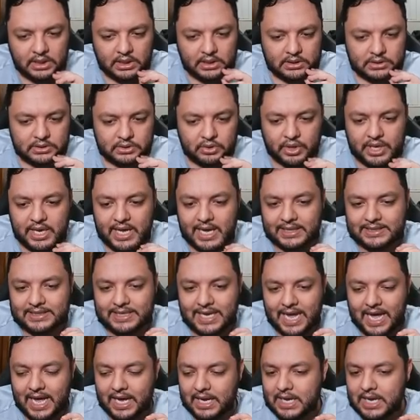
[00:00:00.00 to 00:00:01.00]
So he
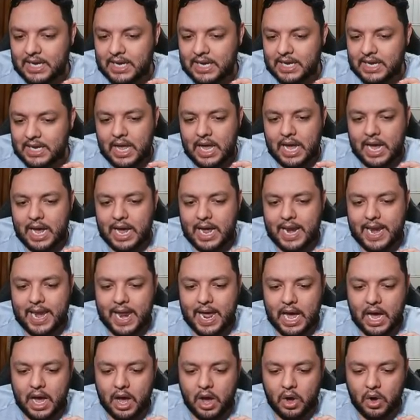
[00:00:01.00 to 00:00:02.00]
attack, and
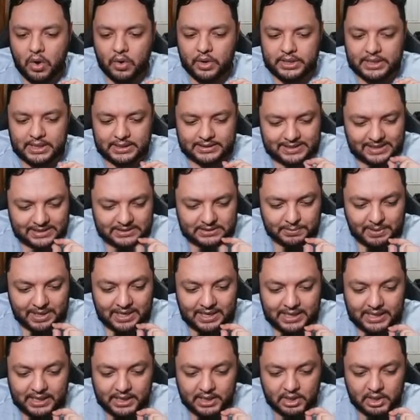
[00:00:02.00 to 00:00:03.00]
now he attacks my
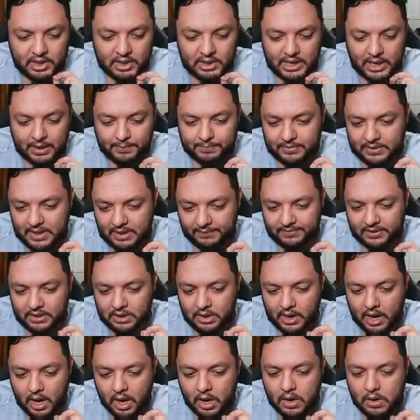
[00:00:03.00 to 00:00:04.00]
leader. I'm definitely
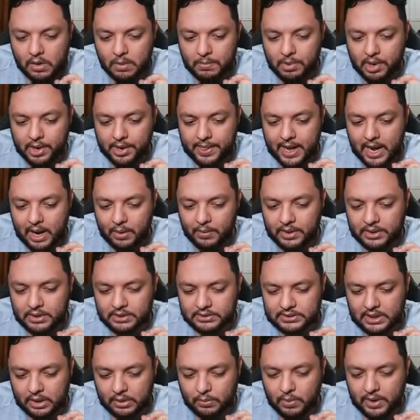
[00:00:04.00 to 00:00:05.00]
gonna out combo out of that one because
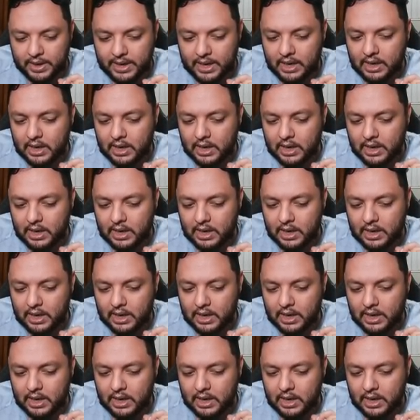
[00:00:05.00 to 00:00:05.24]
I don't wanna